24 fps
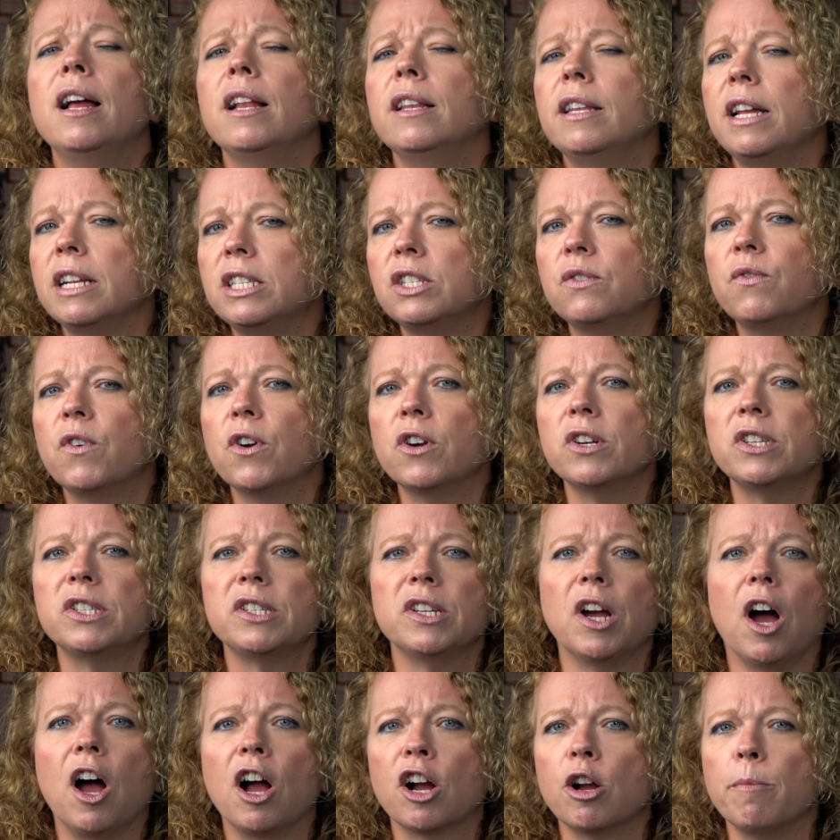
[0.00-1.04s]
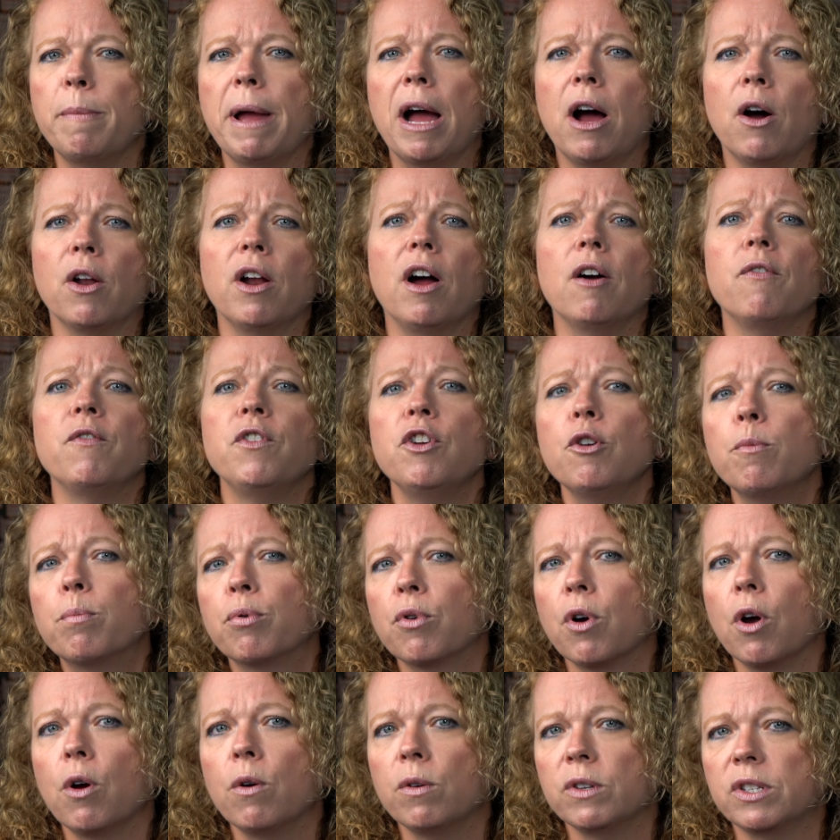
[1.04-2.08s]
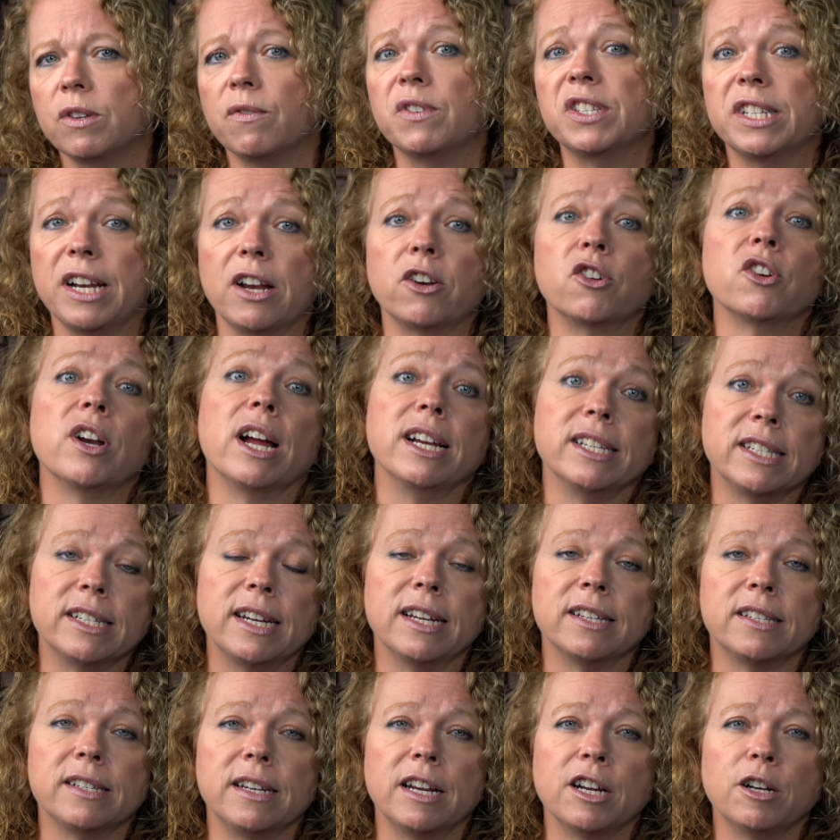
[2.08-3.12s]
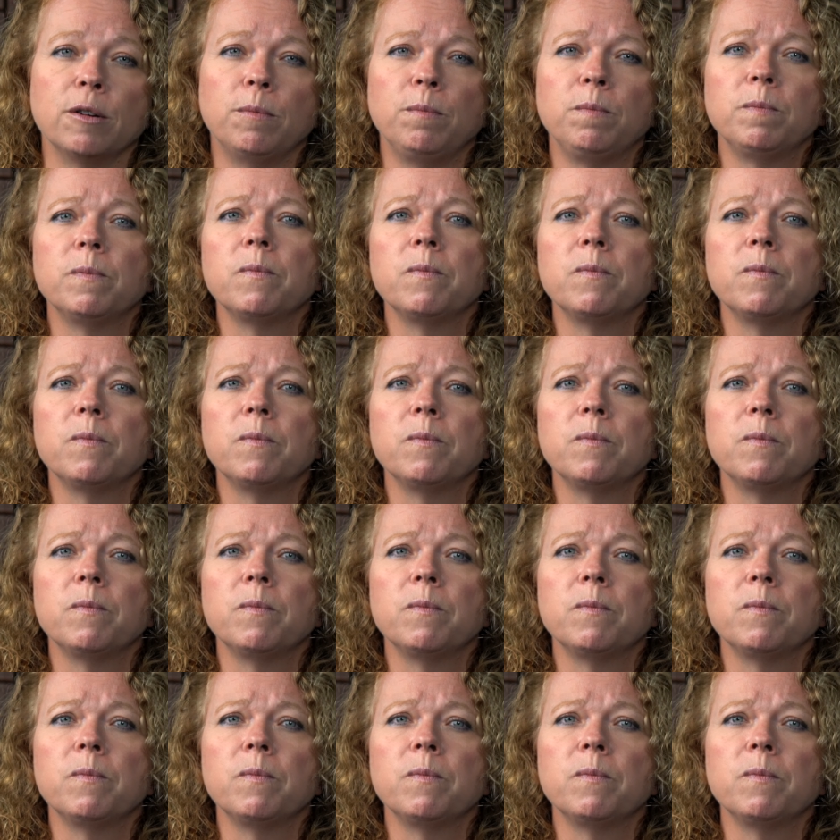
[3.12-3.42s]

Let's first talk about a few pros of standardized testing.